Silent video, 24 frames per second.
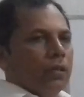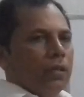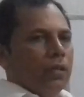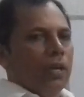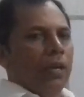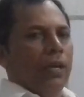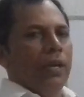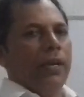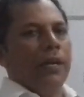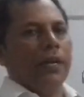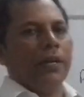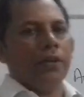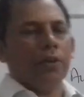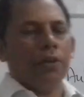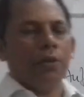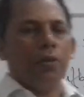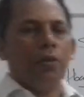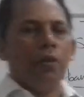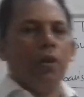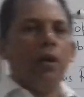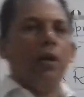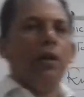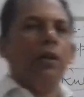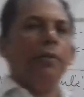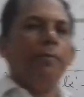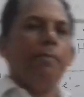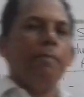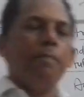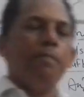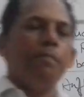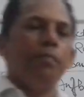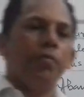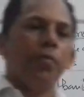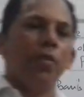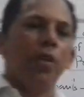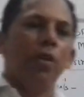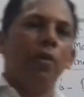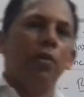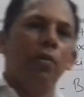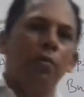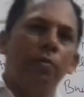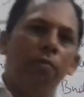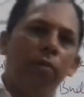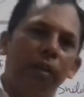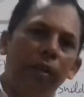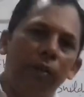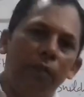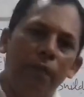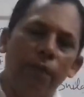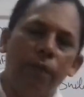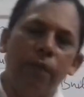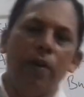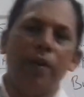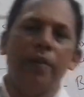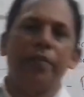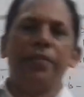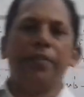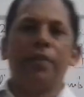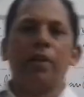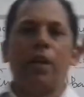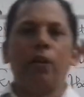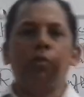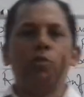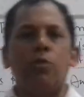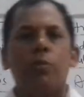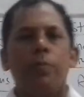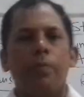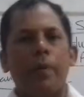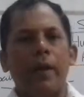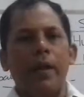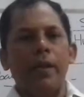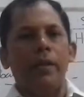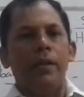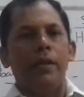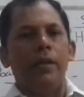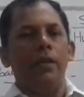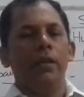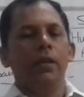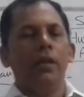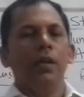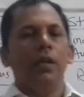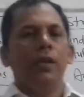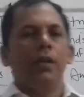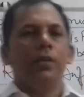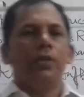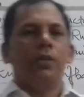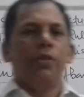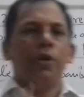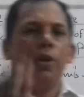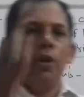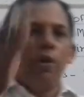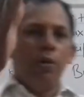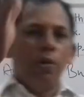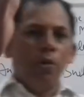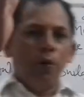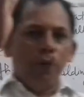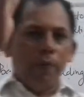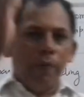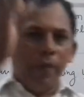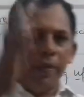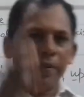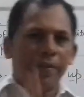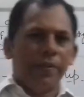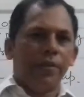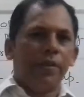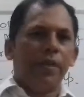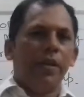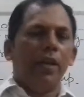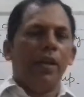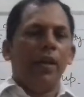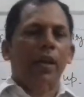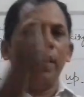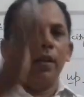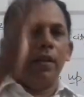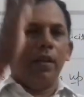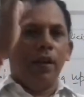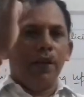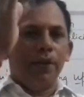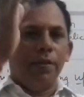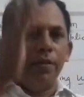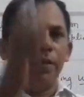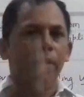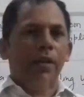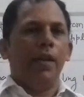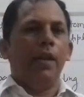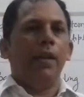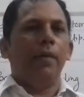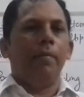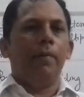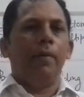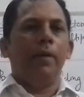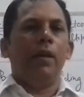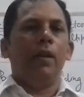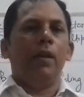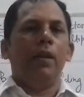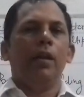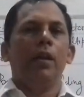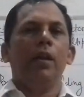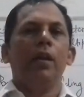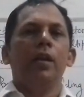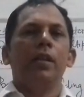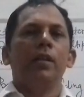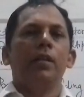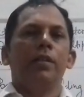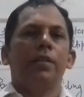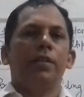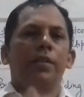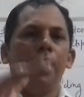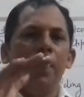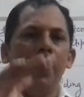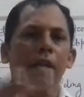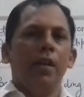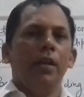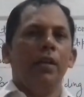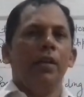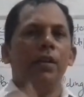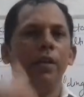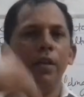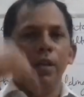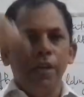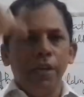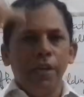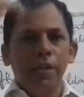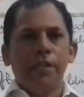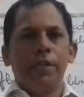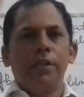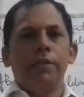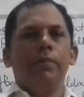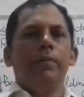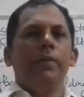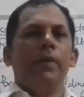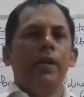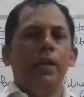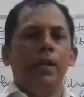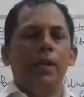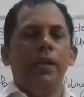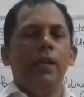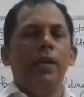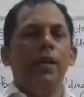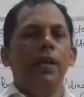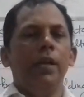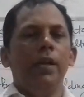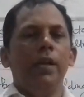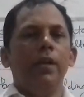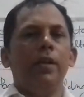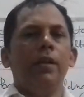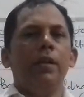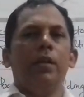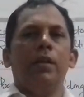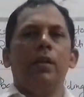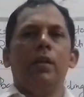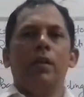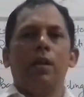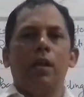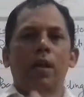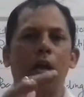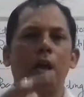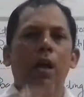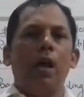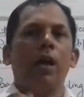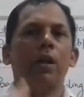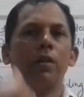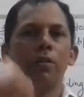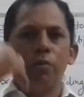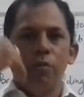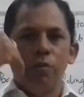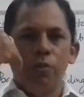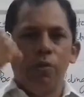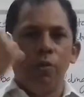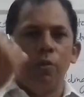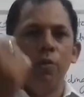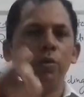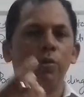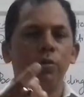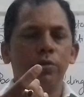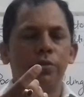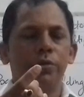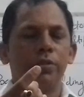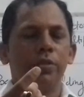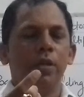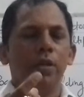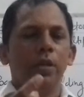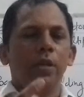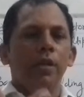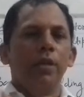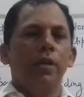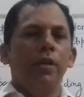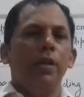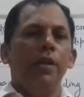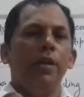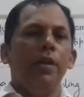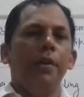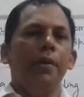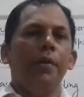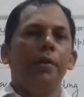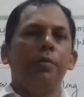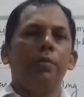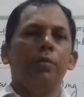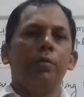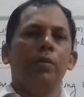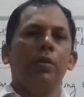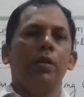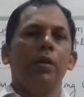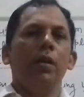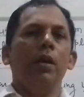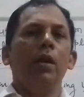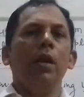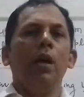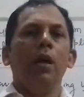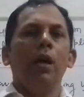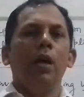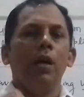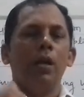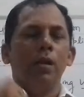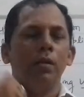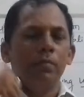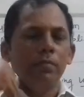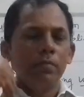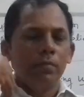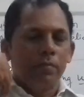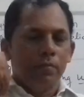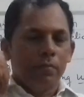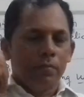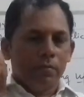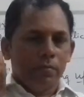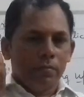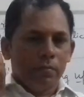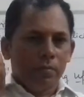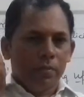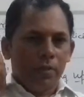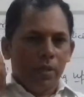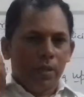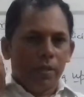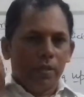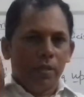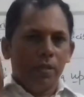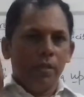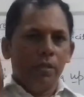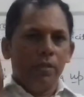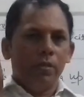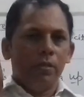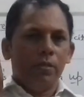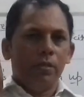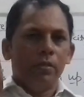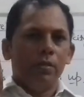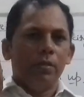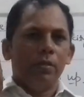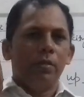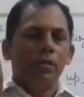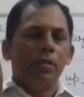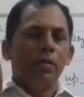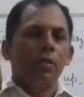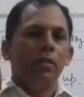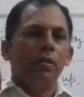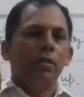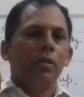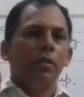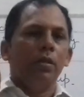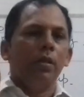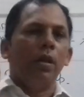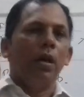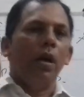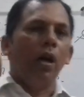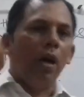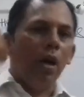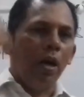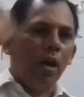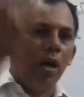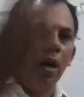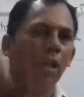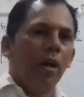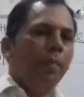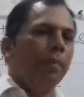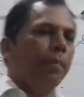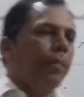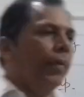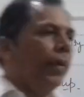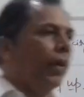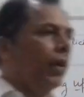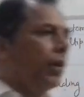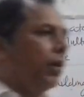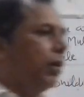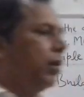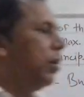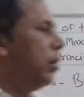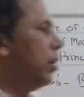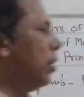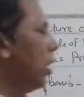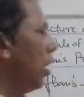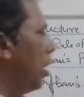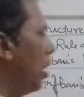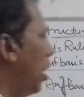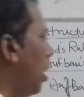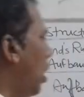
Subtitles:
the electron will first occupy the lowest energy level, then it will enter or goes into the, that is, upper